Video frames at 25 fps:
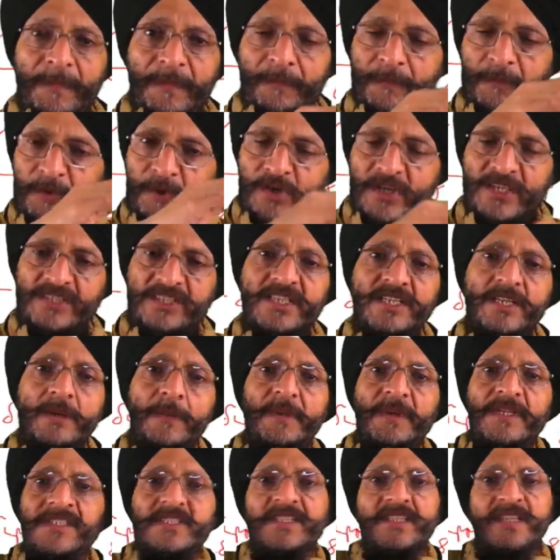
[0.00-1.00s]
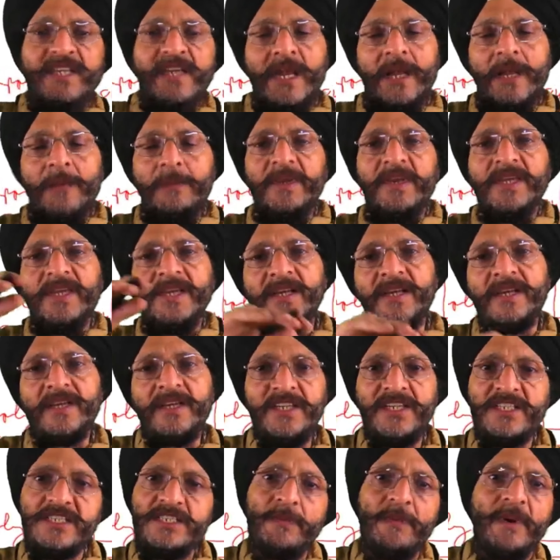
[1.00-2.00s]
production capacity can be
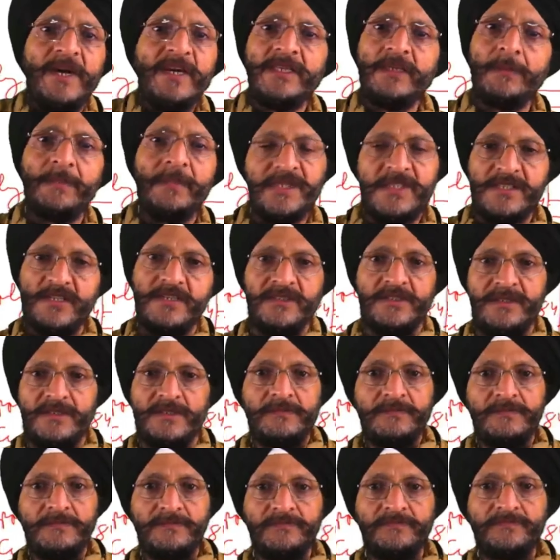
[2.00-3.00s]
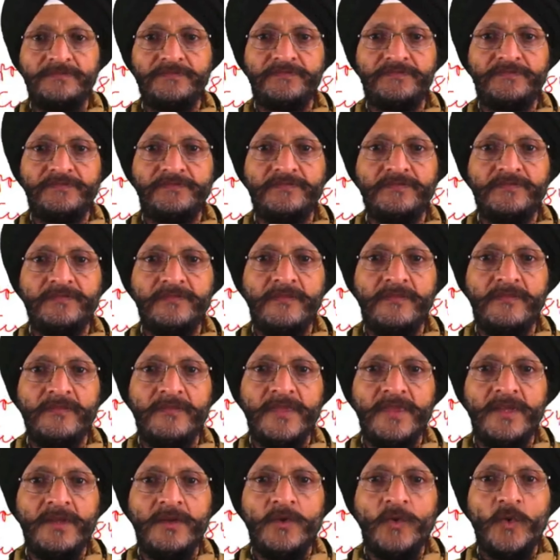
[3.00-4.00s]
increased by the business,
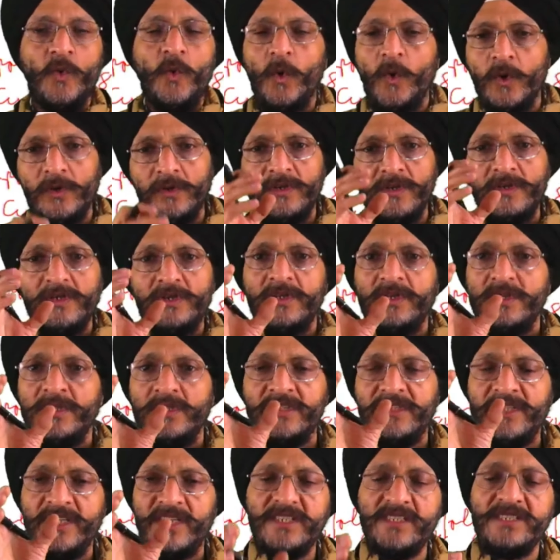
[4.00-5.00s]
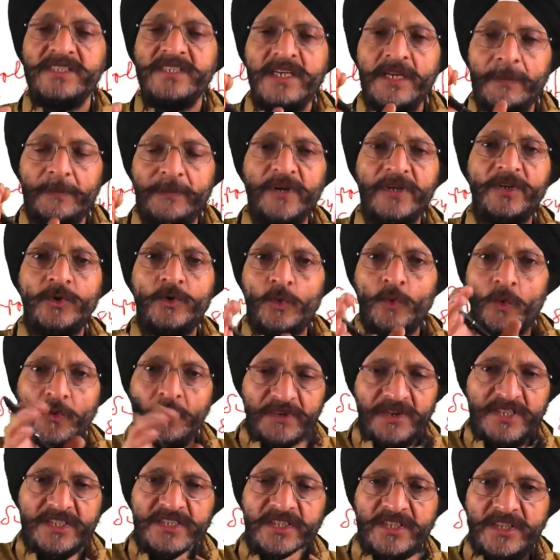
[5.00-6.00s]
or there is a limit to
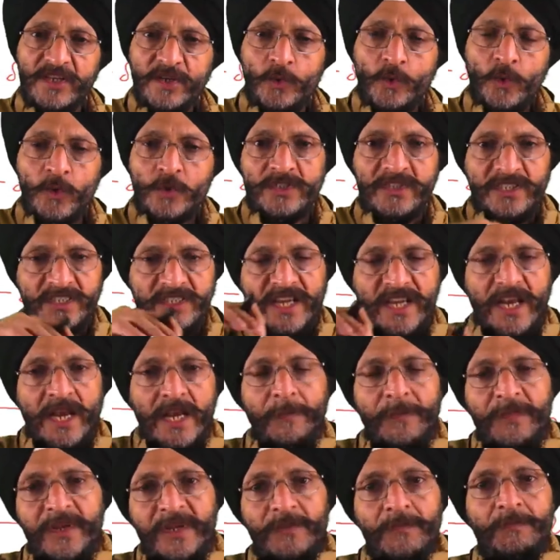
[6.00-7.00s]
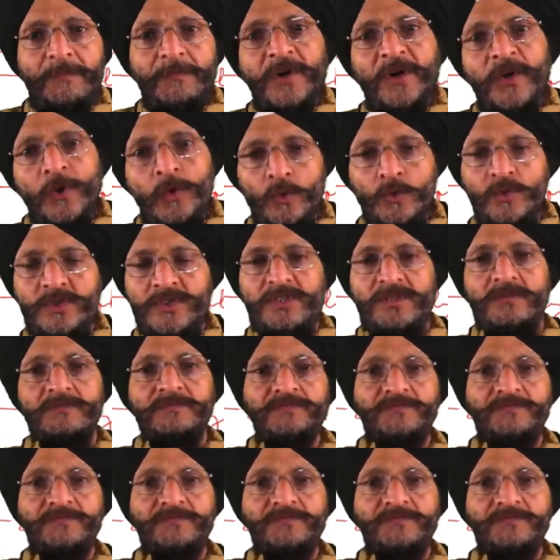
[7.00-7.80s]
which the goods can be produced.